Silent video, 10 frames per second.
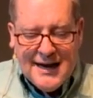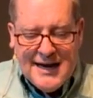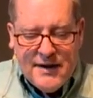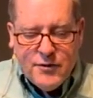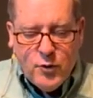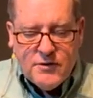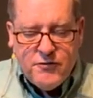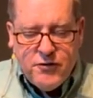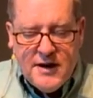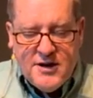Let
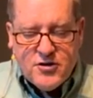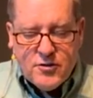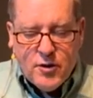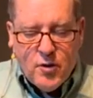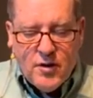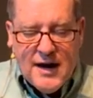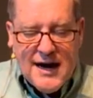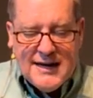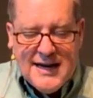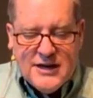everyone flee to their own
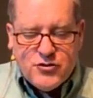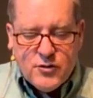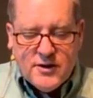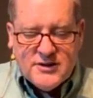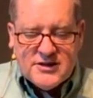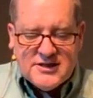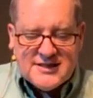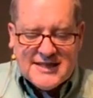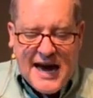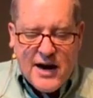land. Israel is a
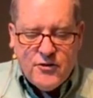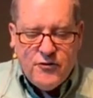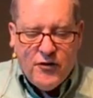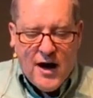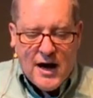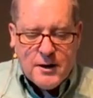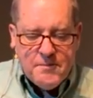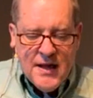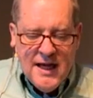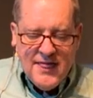scattered
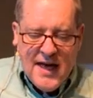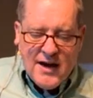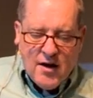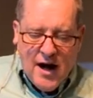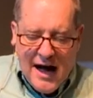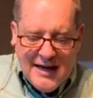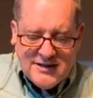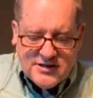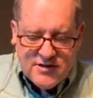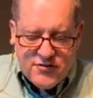flock that
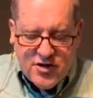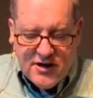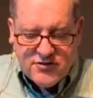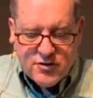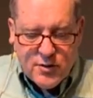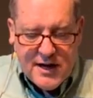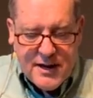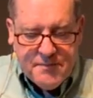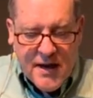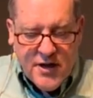lions have chased
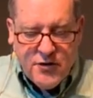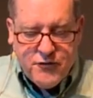away.